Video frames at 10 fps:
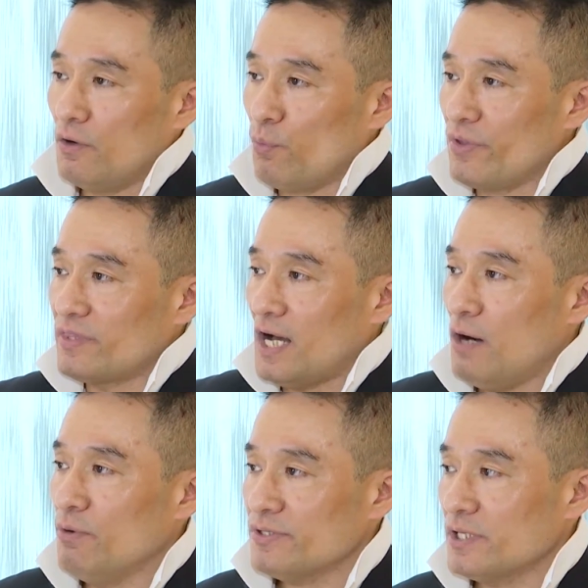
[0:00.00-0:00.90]
with
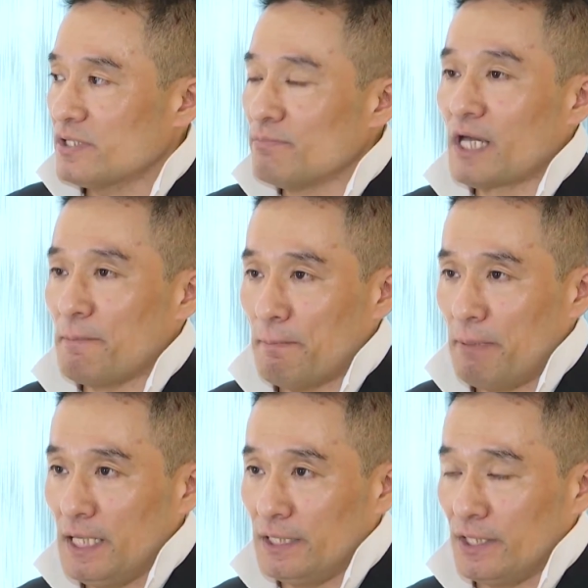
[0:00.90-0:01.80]
our system
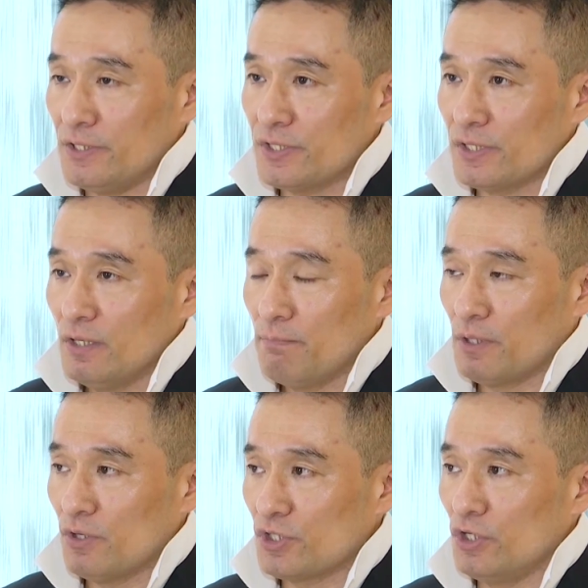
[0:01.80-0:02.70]
capabilities,
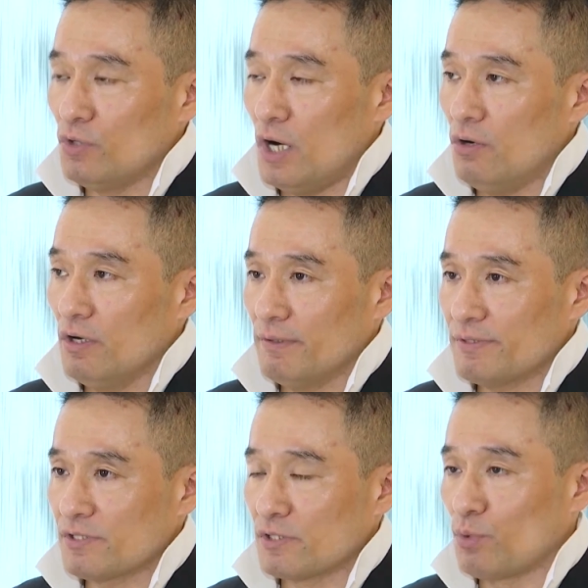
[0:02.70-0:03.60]
because you know all of our
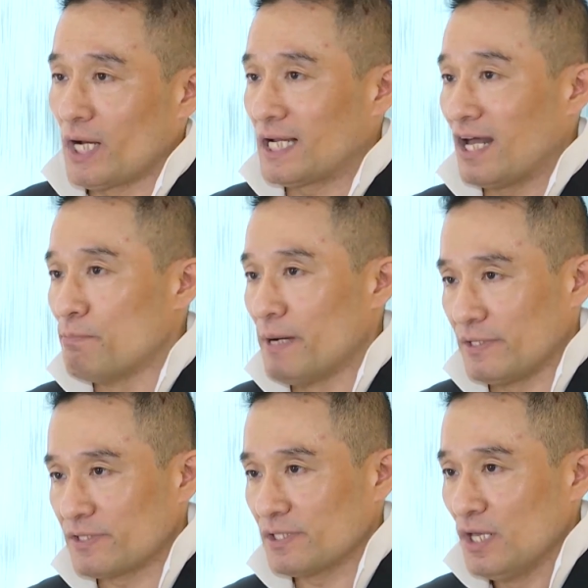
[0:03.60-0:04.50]
system we are
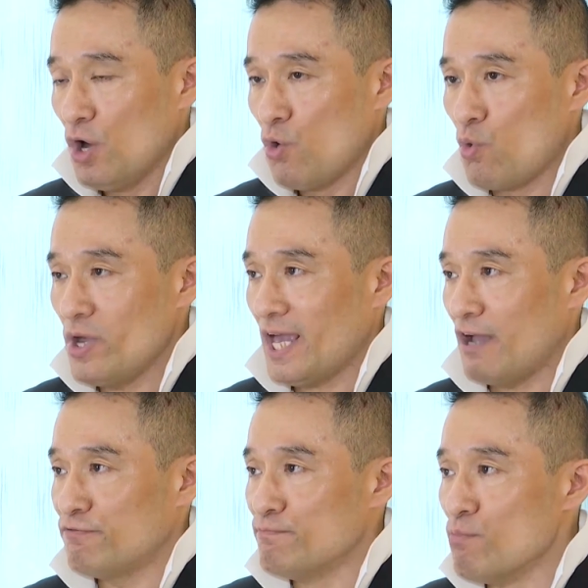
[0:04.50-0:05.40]
cloud-based, we
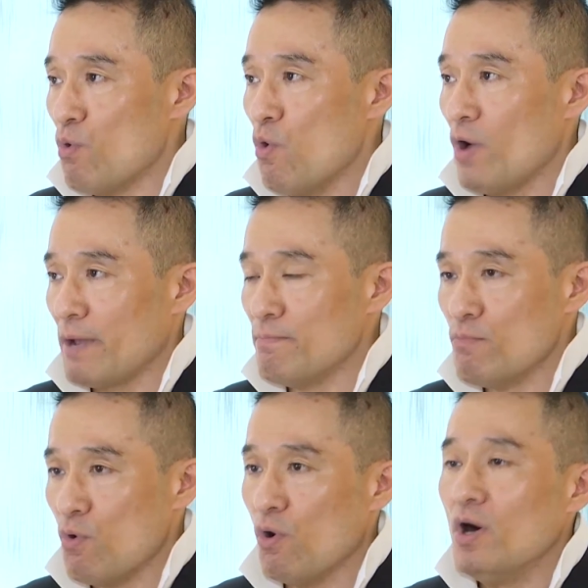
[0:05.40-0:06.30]
have more and
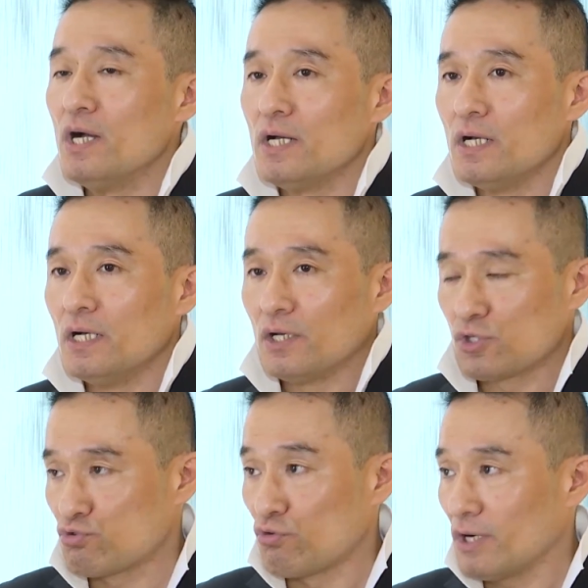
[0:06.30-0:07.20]
more
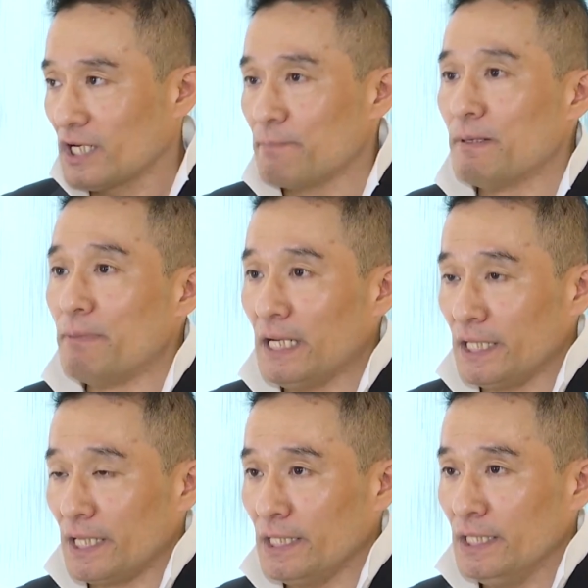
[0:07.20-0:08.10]
strong
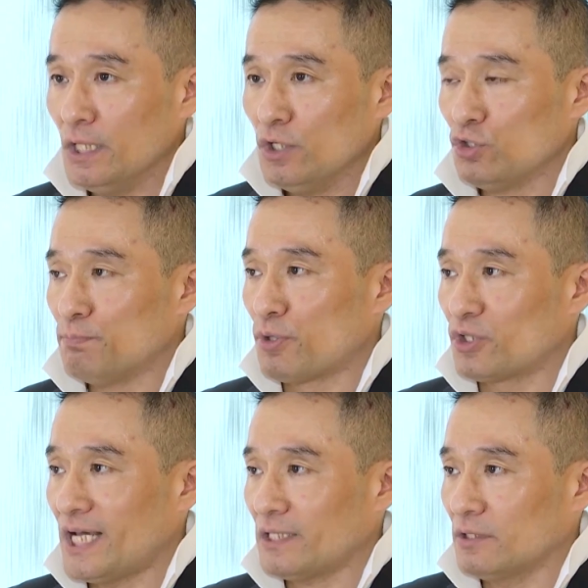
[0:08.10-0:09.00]
capability to
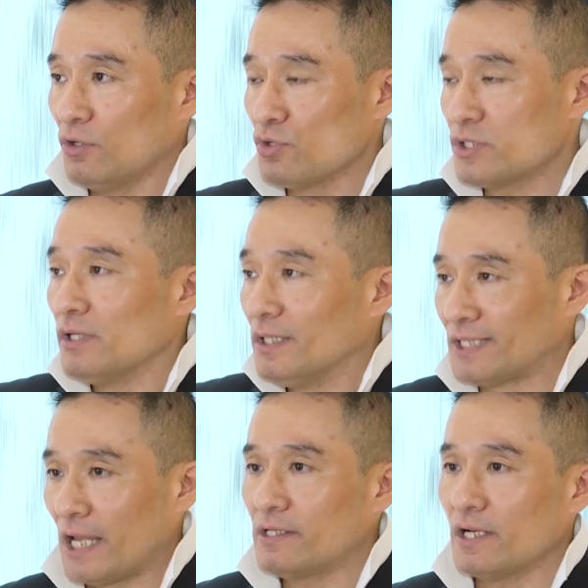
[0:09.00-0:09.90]
protect those
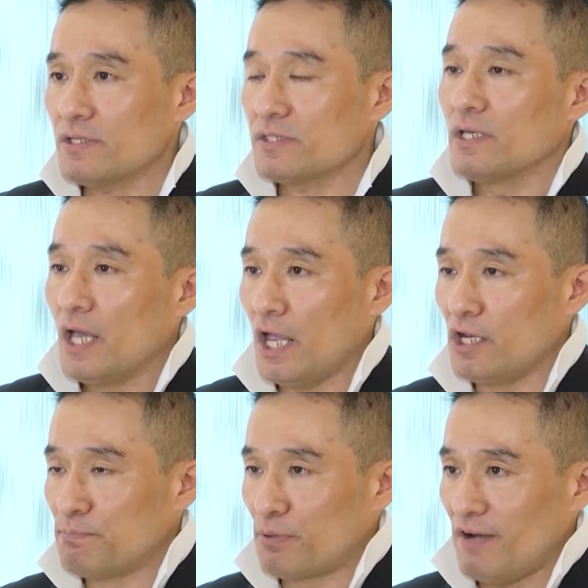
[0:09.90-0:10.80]
data
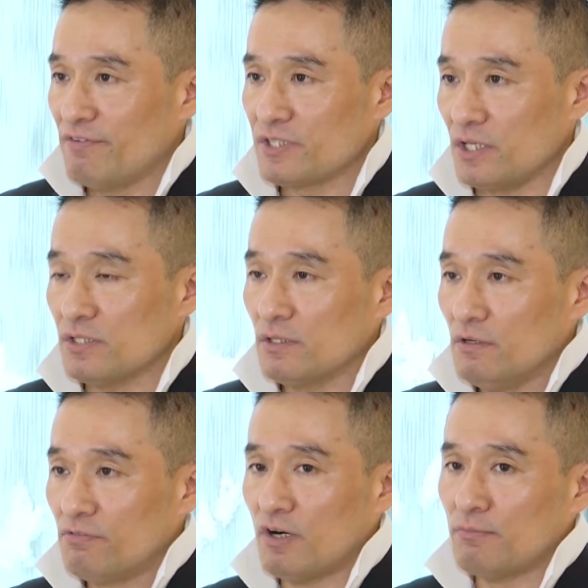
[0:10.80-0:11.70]
and the privacies
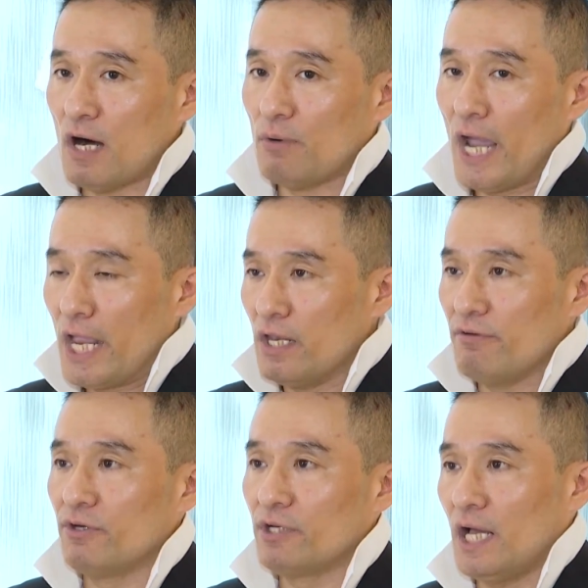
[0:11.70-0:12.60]
from our individual